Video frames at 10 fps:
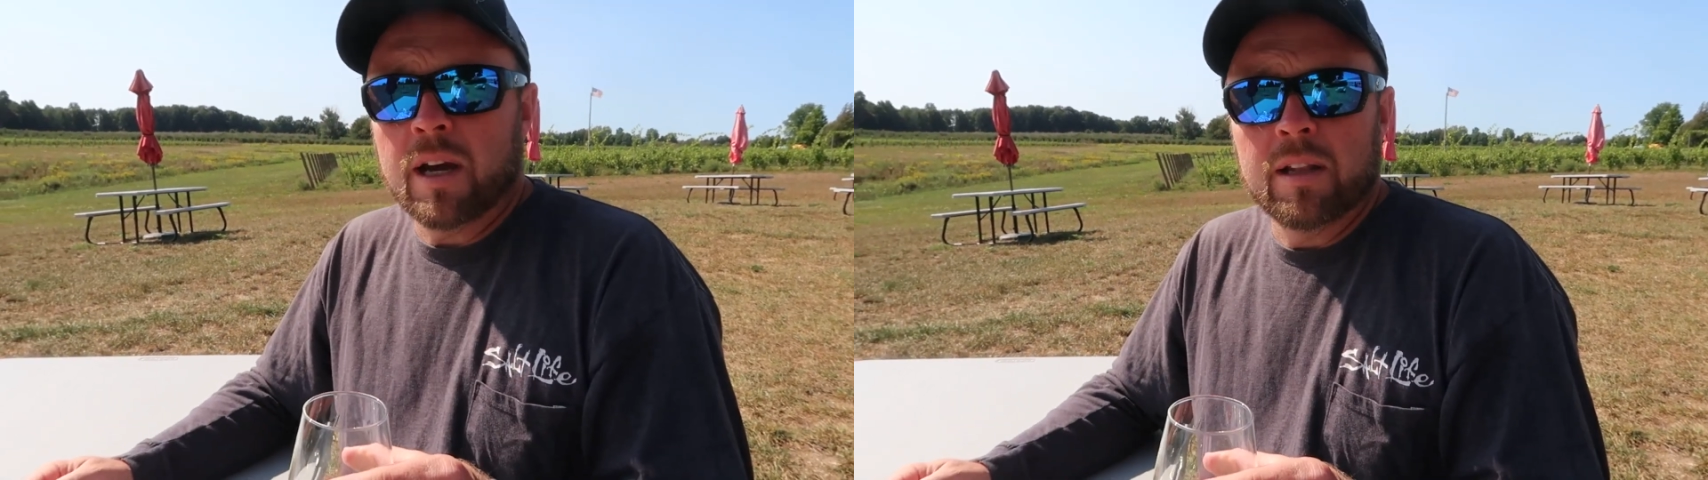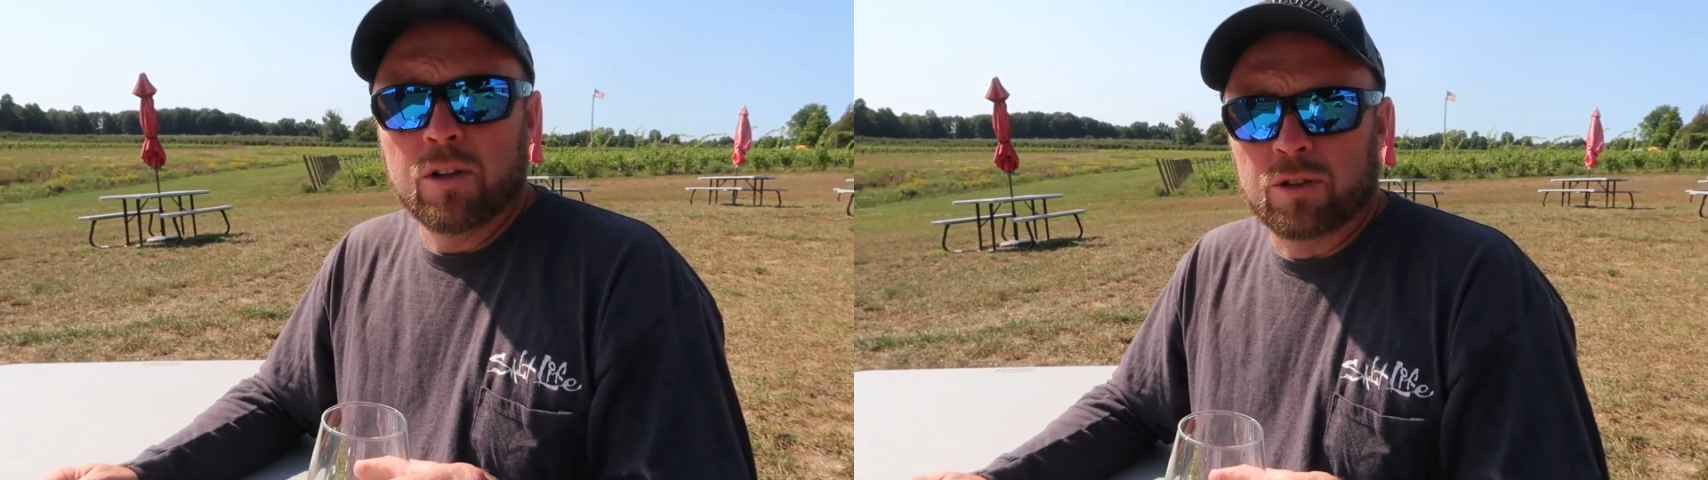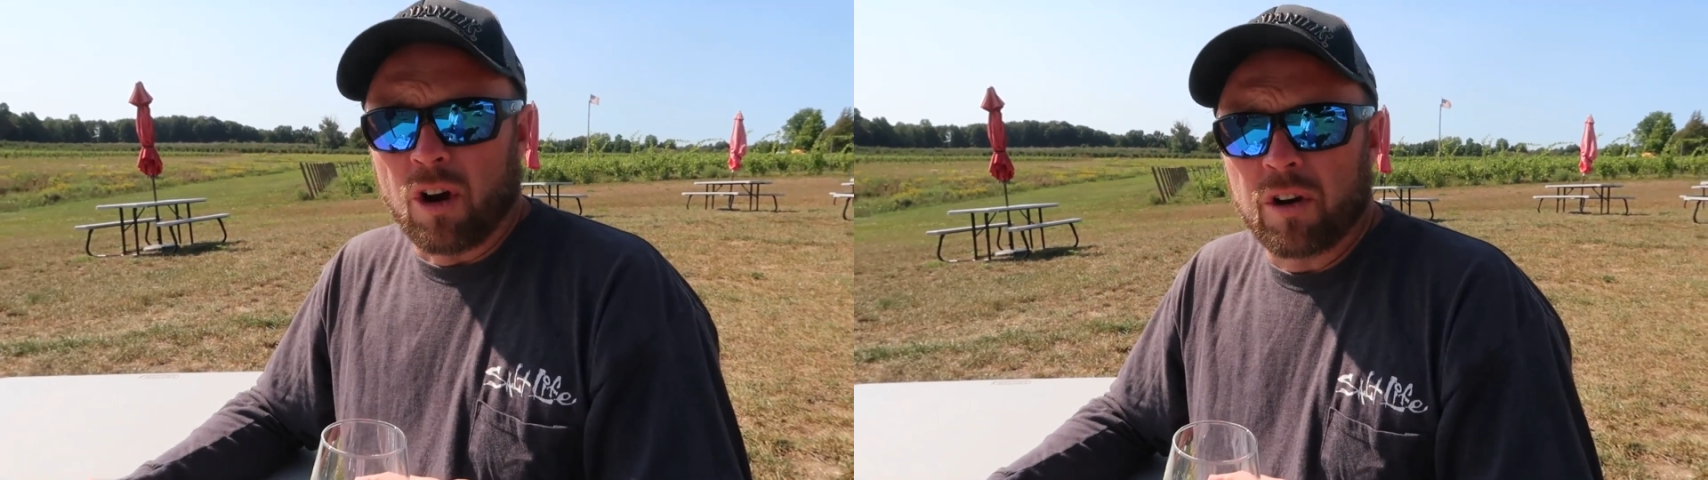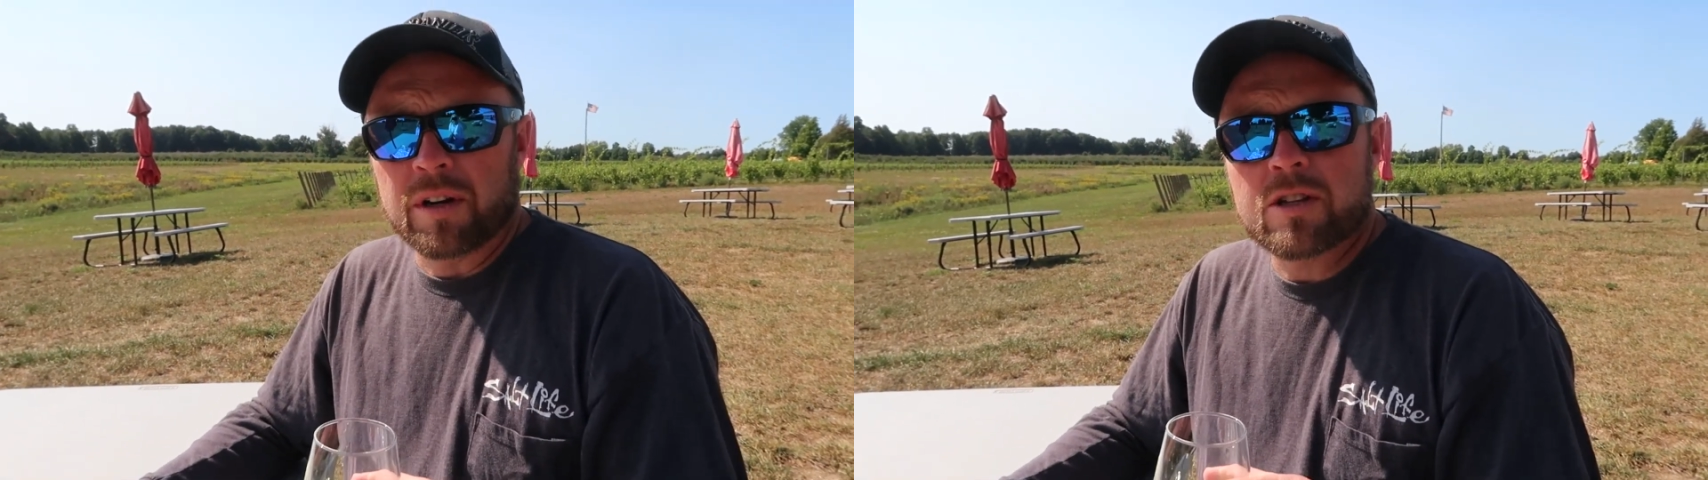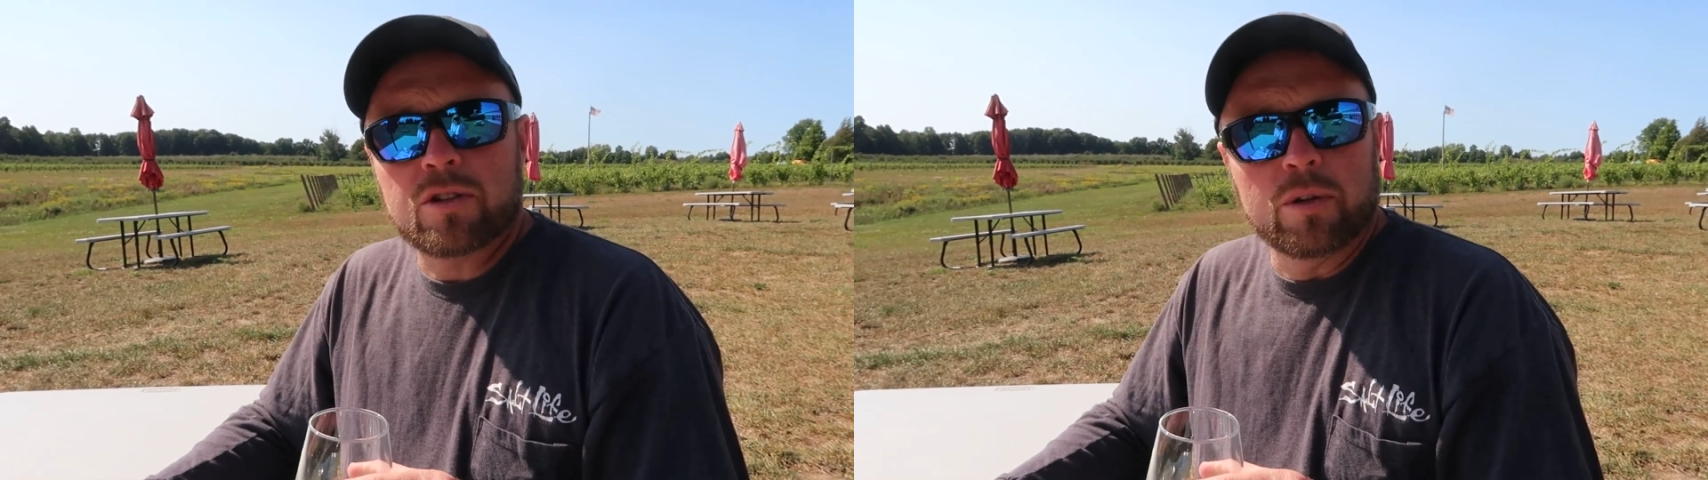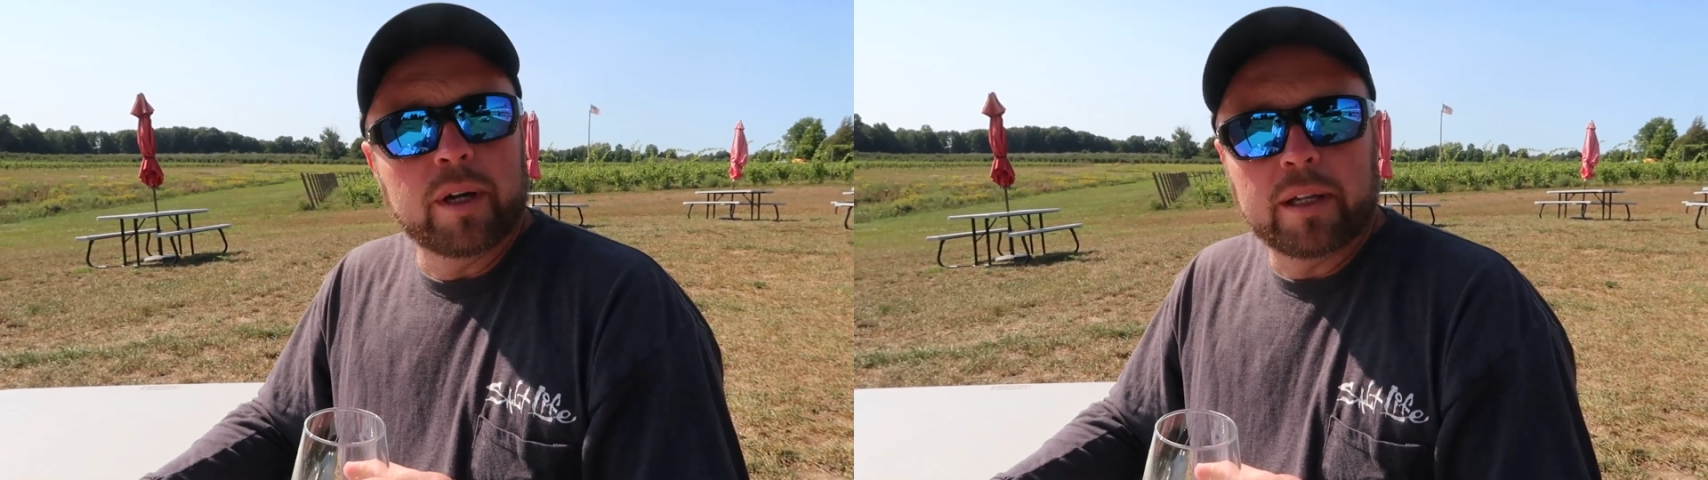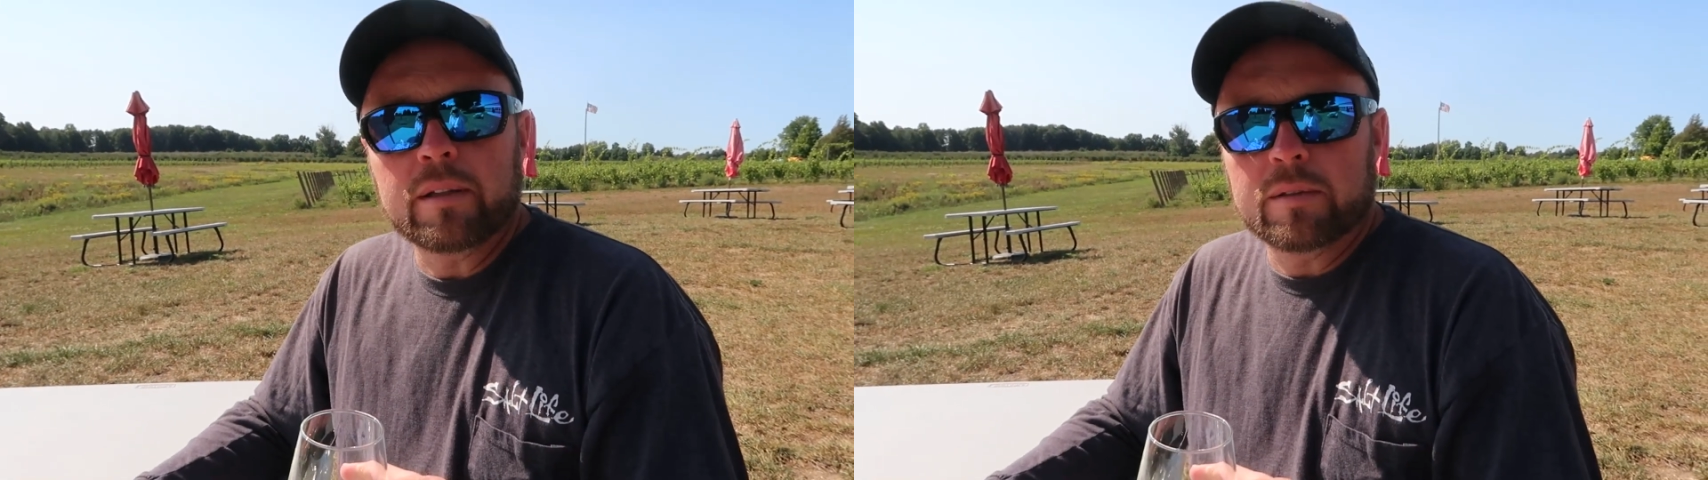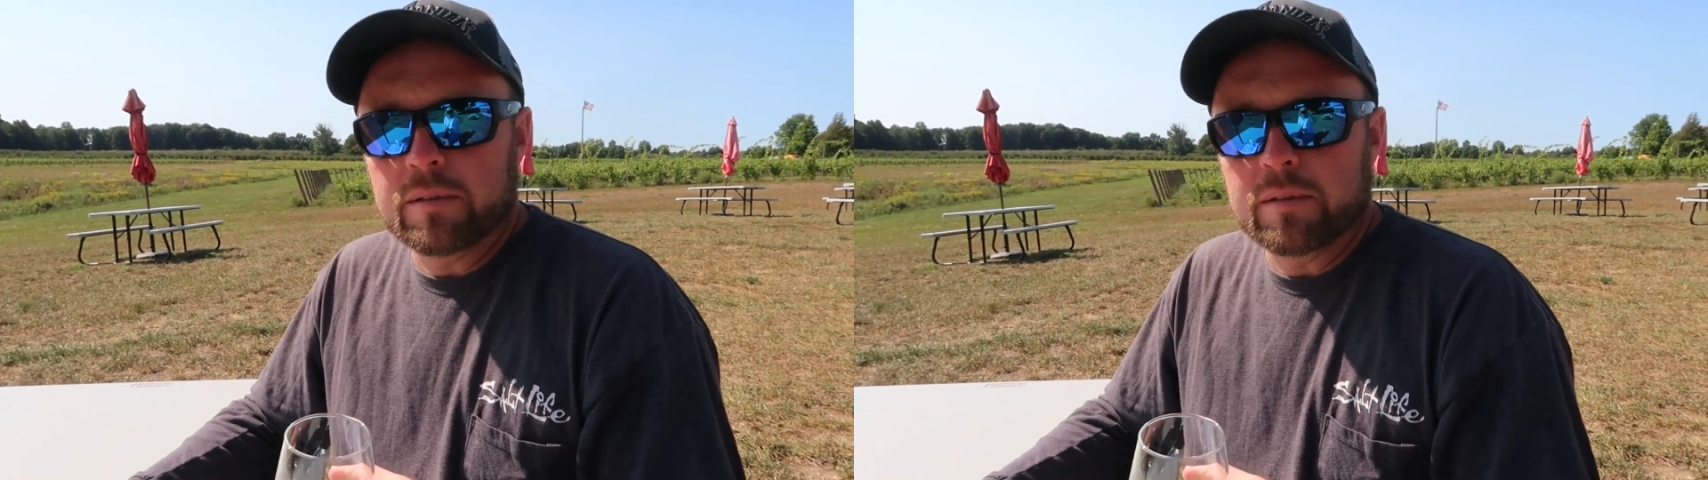got a little tartness to it.